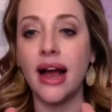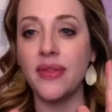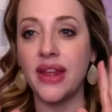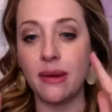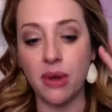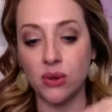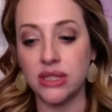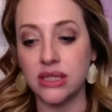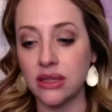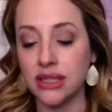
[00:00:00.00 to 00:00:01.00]
and then I
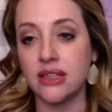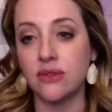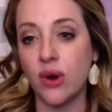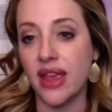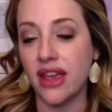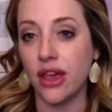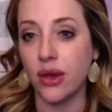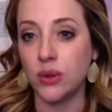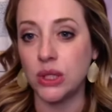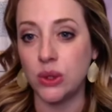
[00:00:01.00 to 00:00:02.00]
post a list of where they can
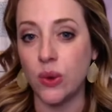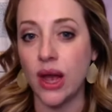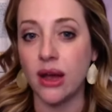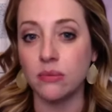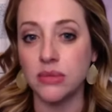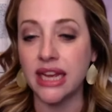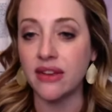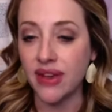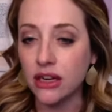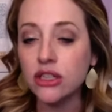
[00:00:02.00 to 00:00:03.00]
go to um, take
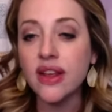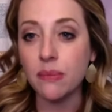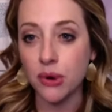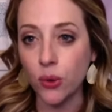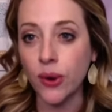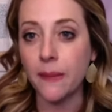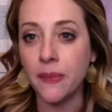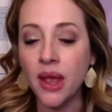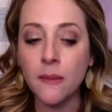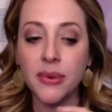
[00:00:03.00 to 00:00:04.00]
advantage of that program.
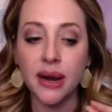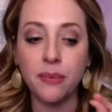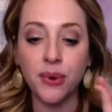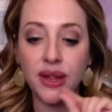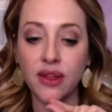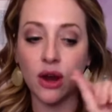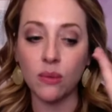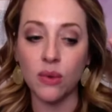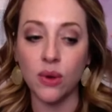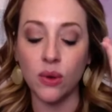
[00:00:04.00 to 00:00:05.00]
But I put in there,
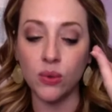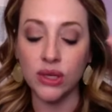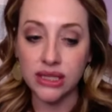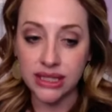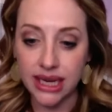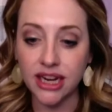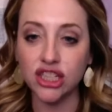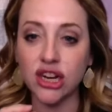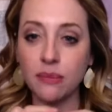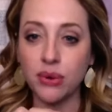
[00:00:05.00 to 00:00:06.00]
I'm a real estate
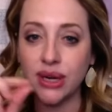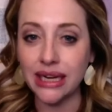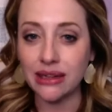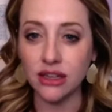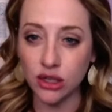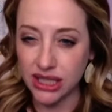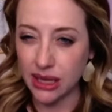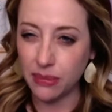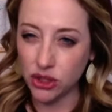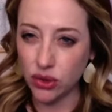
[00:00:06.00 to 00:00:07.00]
agent. I'm putting in a little
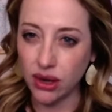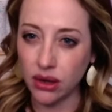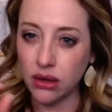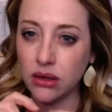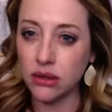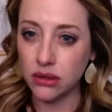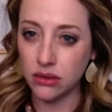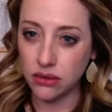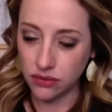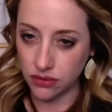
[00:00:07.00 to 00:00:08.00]
tip and trick
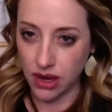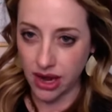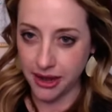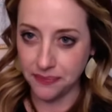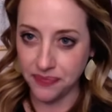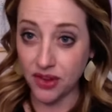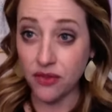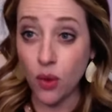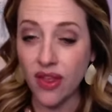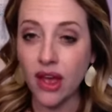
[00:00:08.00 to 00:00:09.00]
um,
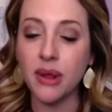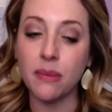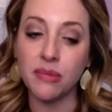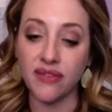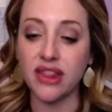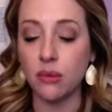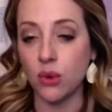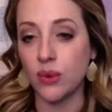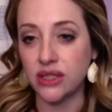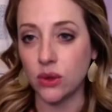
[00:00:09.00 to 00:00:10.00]
for them, and I'm giving them
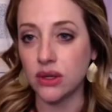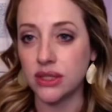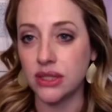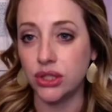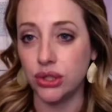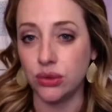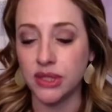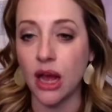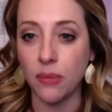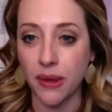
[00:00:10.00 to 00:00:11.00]
a resource to
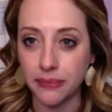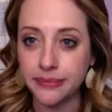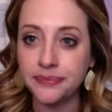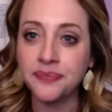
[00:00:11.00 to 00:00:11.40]
help them.